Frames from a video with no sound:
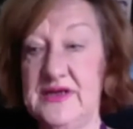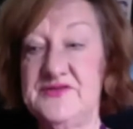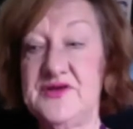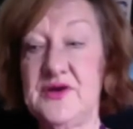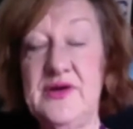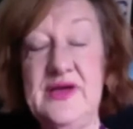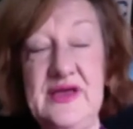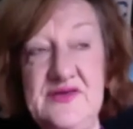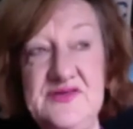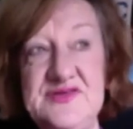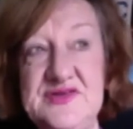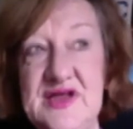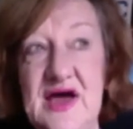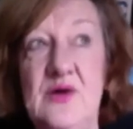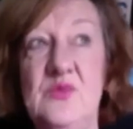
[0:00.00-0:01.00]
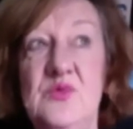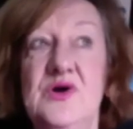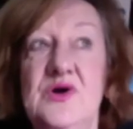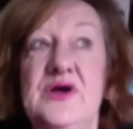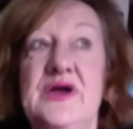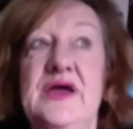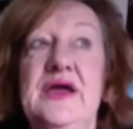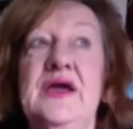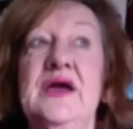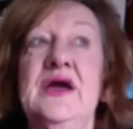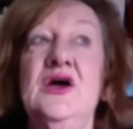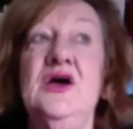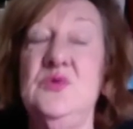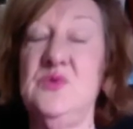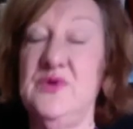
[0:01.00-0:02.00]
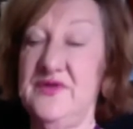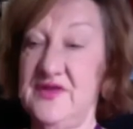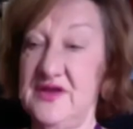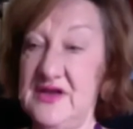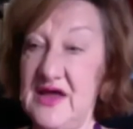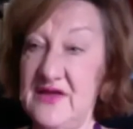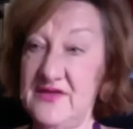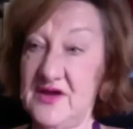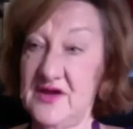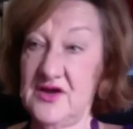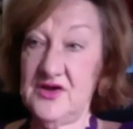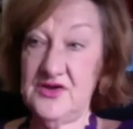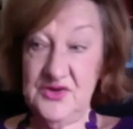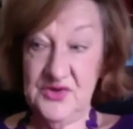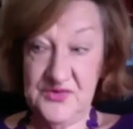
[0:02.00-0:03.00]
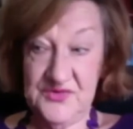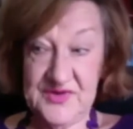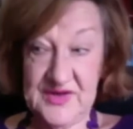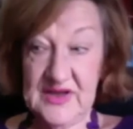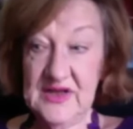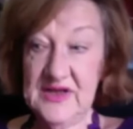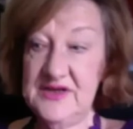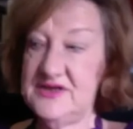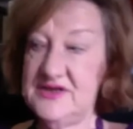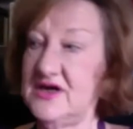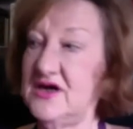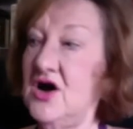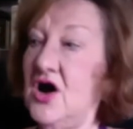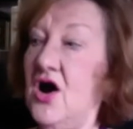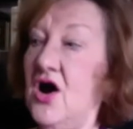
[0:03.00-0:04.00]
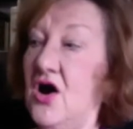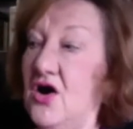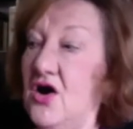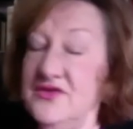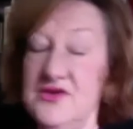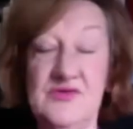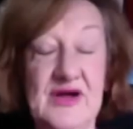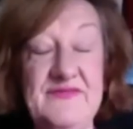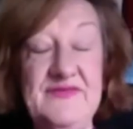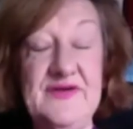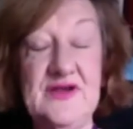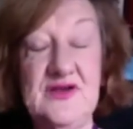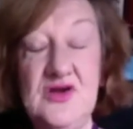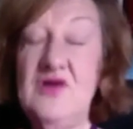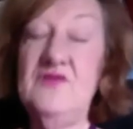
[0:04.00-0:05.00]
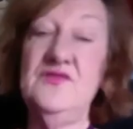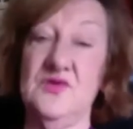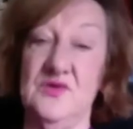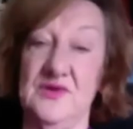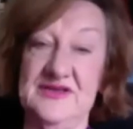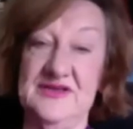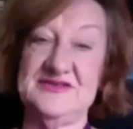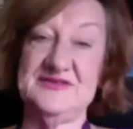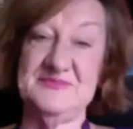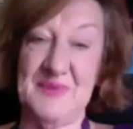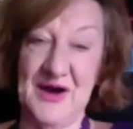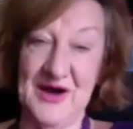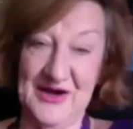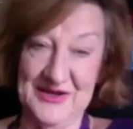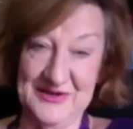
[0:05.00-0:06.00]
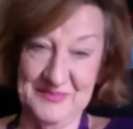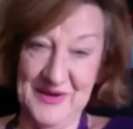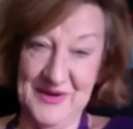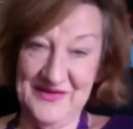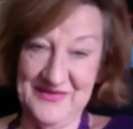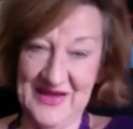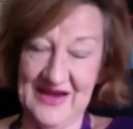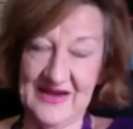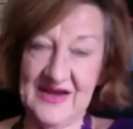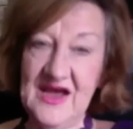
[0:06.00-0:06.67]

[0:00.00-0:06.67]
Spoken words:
So he is now working with another New Zealander on the graphic novel inspired by that.